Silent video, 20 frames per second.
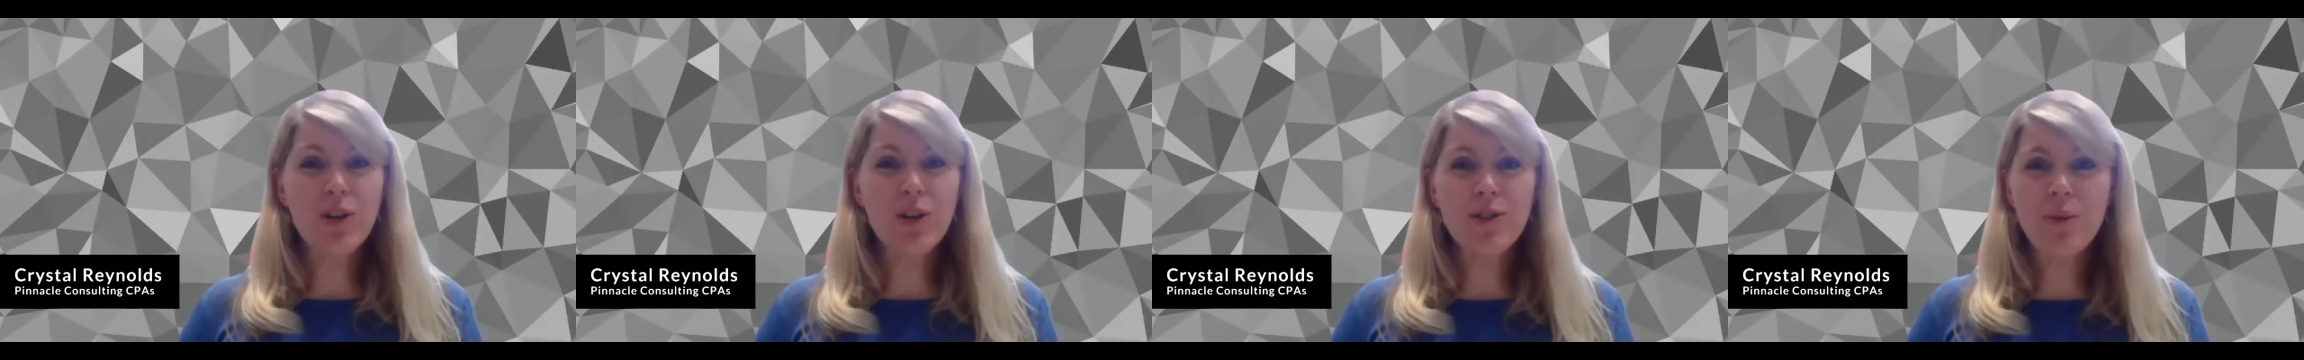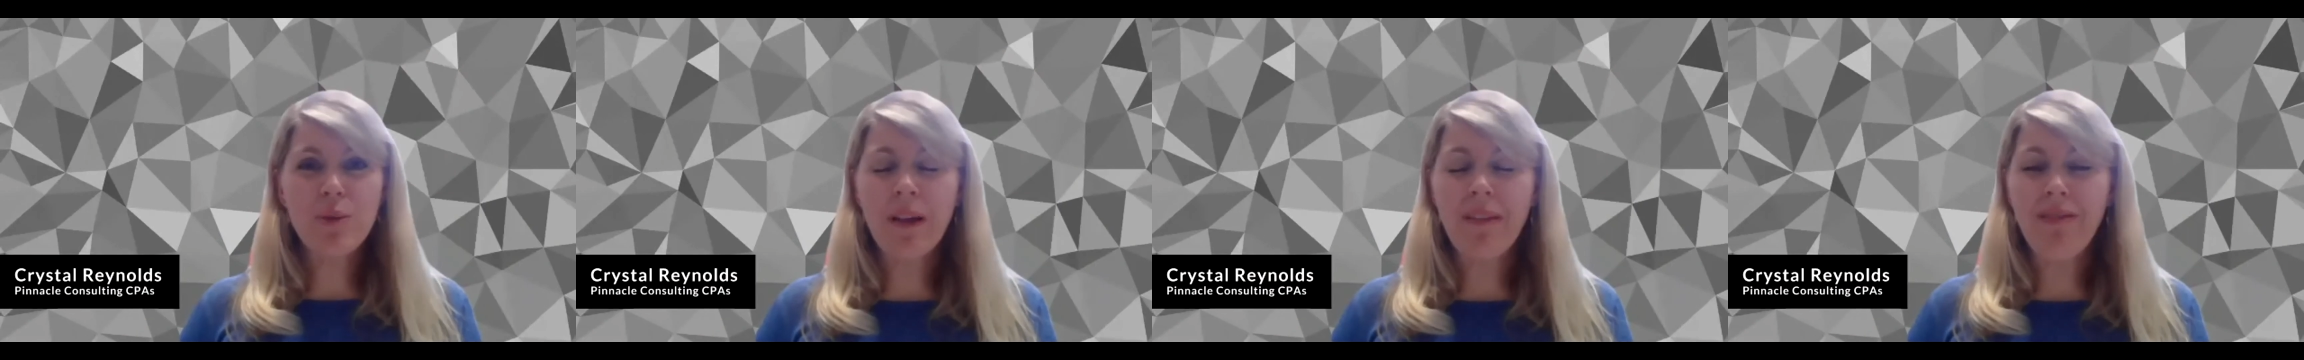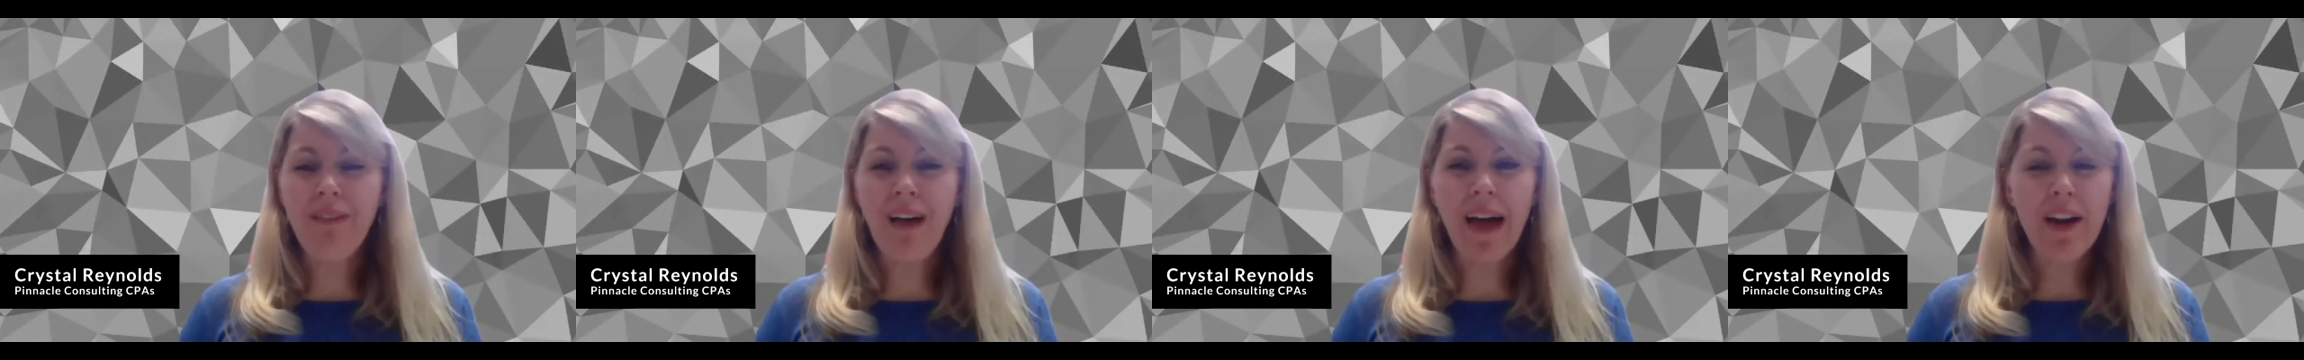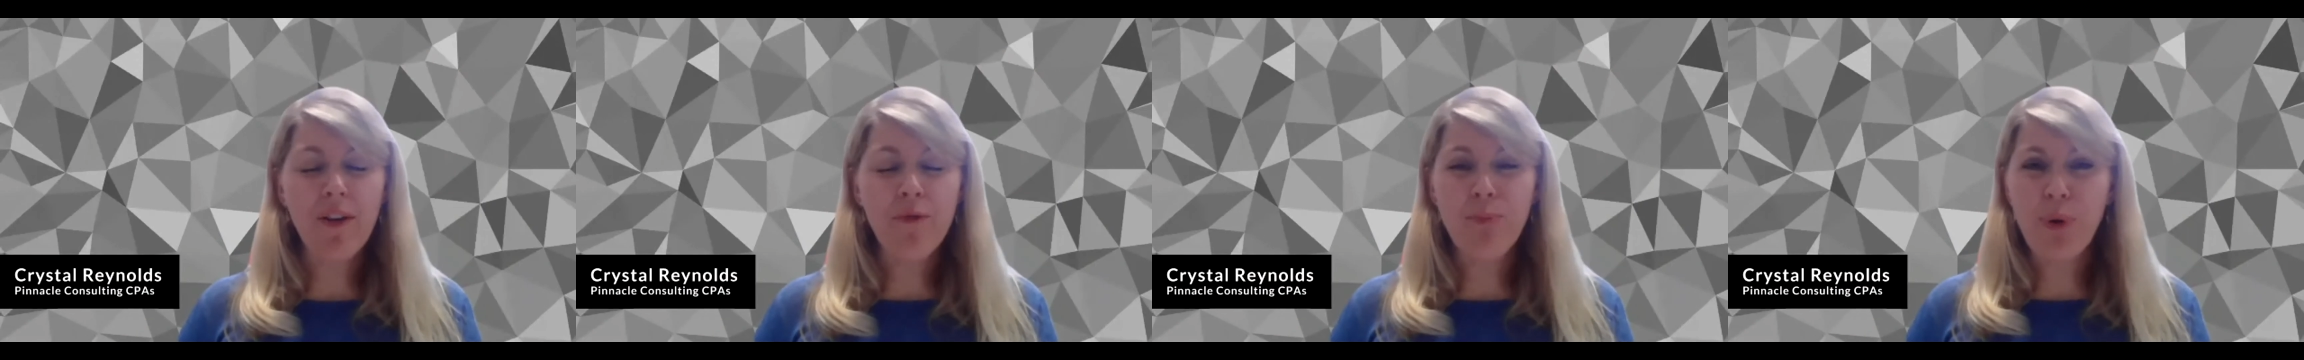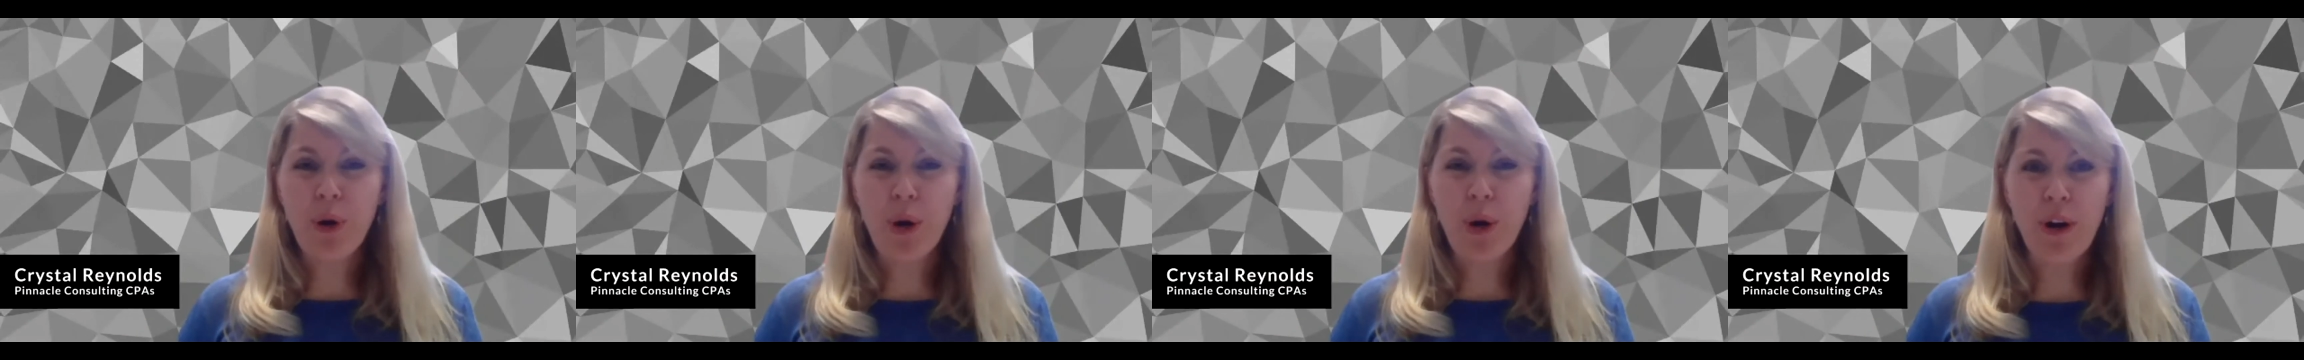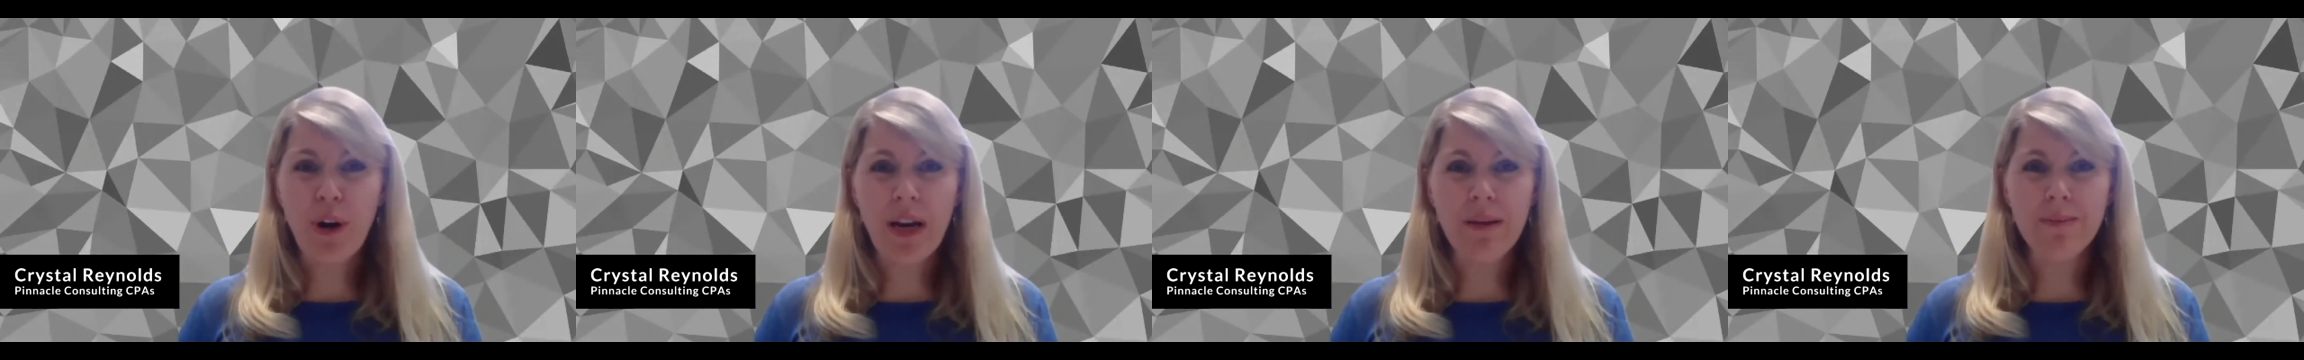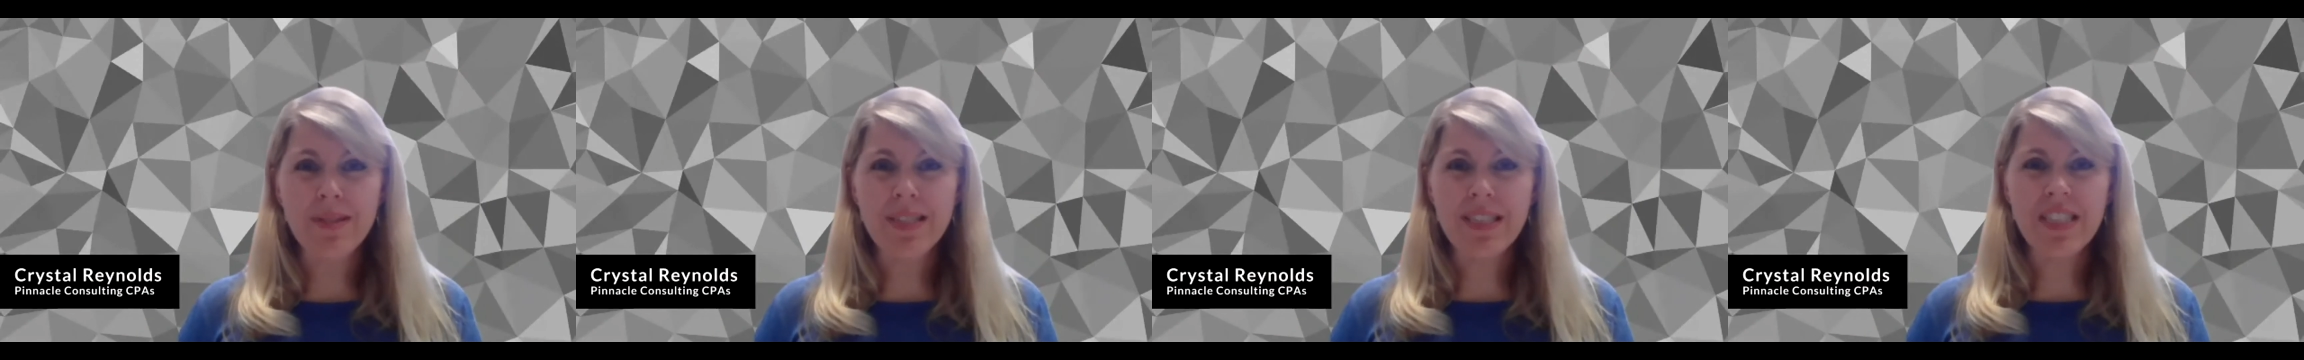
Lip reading: also a lot of programs